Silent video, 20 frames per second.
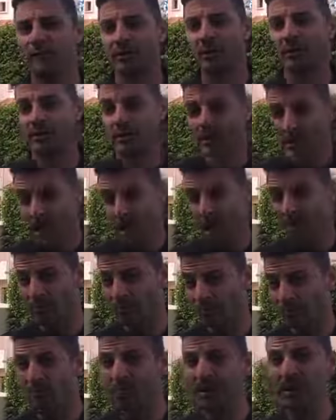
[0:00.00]
and I'm a
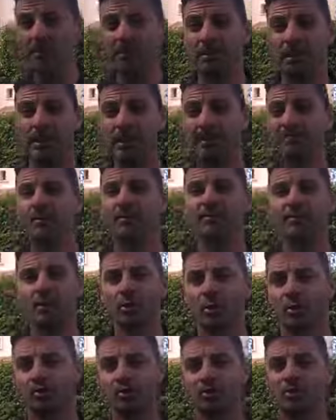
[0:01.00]
real big believer of the
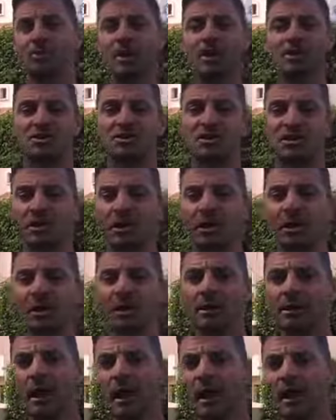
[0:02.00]
law of attraction, and
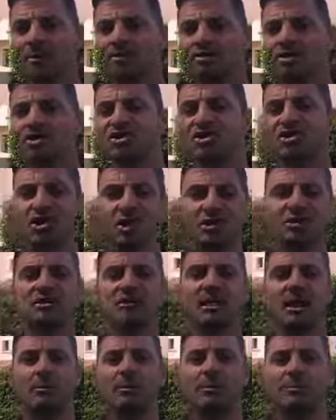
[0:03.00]
I'll
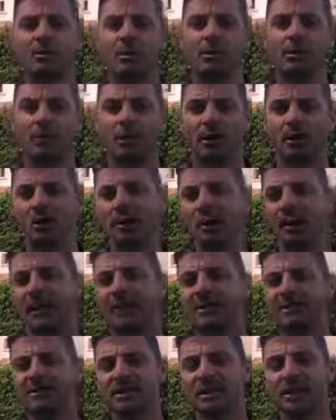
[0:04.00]
discuss that with you on a
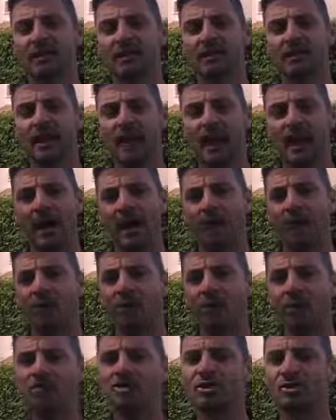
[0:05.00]
later
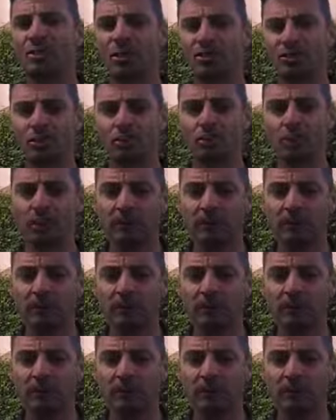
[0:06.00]
coaching module.